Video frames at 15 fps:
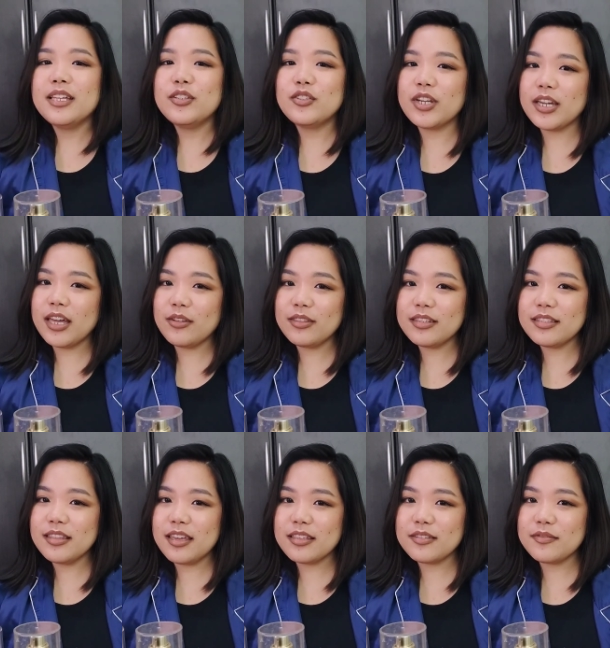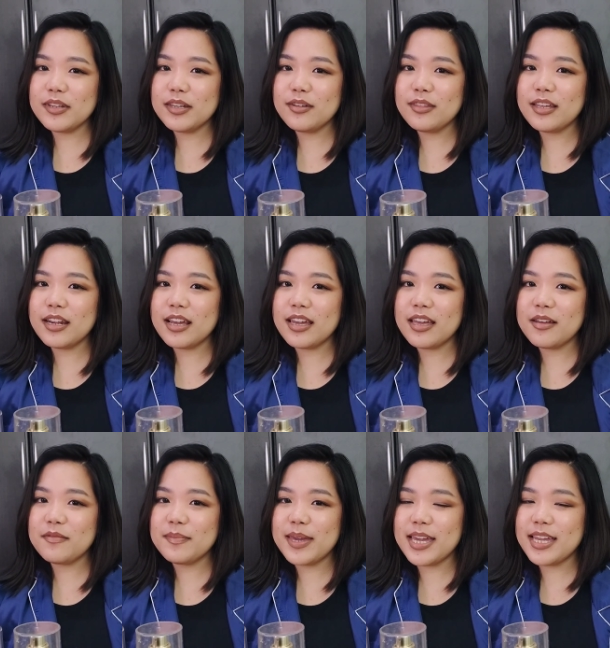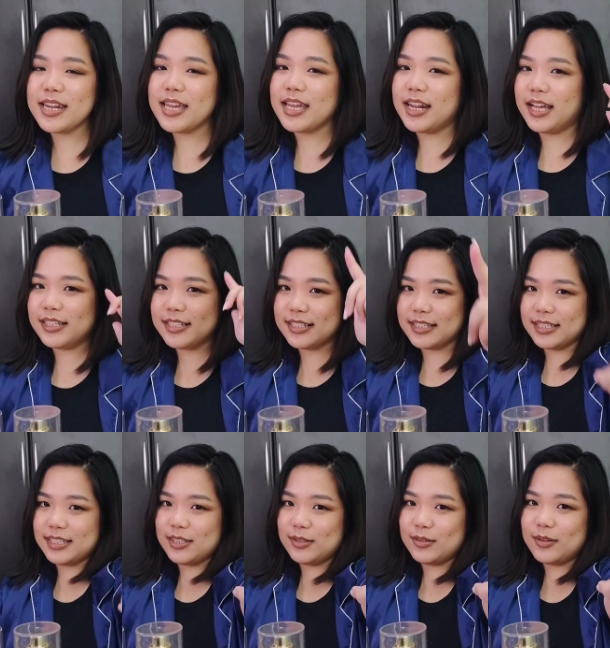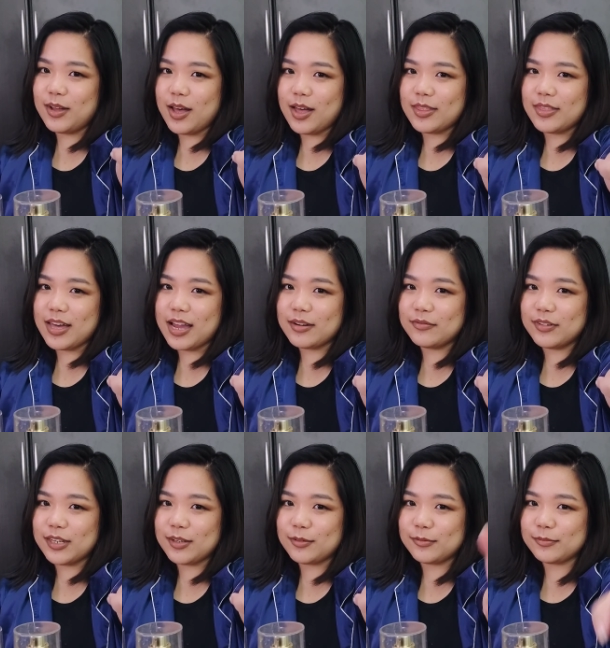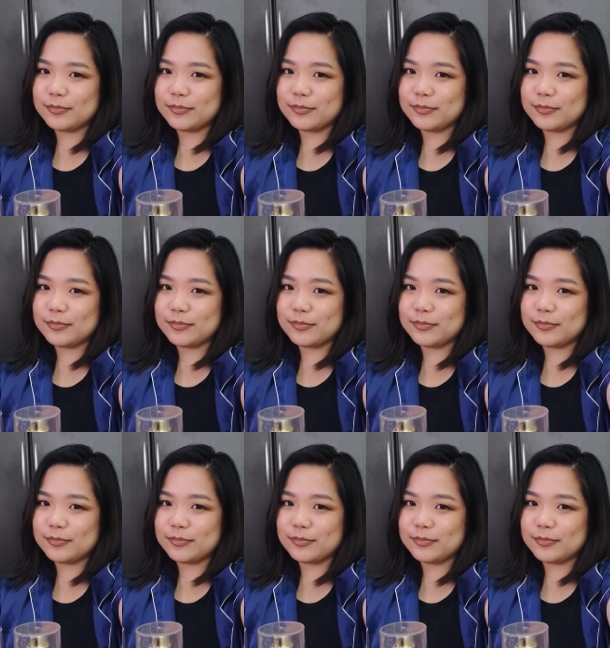Check out this next video that I have made, and I'll see you on that video.